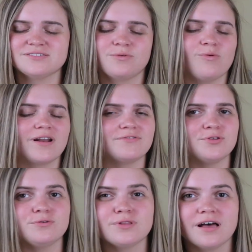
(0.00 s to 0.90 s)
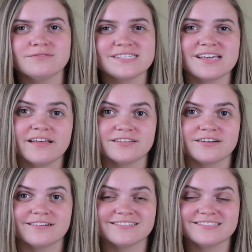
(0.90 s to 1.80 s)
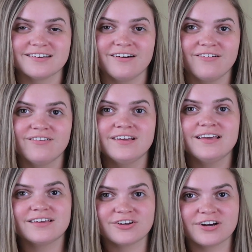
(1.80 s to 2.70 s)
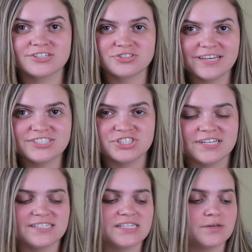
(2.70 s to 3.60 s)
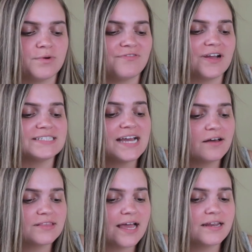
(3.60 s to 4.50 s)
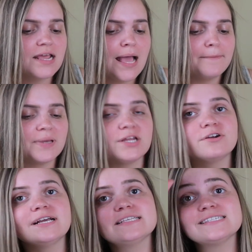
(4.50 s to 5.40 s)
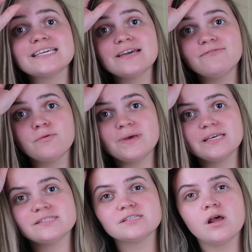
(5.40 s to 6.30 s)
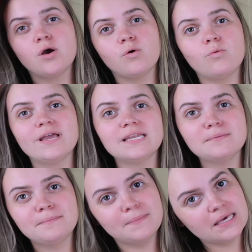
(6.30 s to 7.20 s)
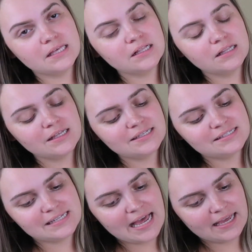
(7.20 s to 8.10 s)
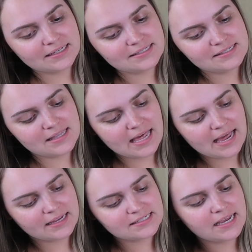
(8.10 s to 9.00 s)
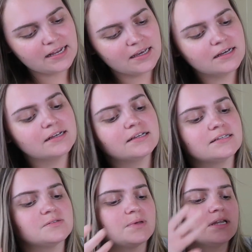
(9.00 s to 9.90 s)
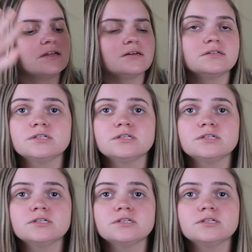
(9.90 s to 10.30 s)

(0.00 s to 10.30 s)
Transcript: One of you loves the other, so congratulations. And then we find out that Peter is the infamous windmill sex that Hannah has been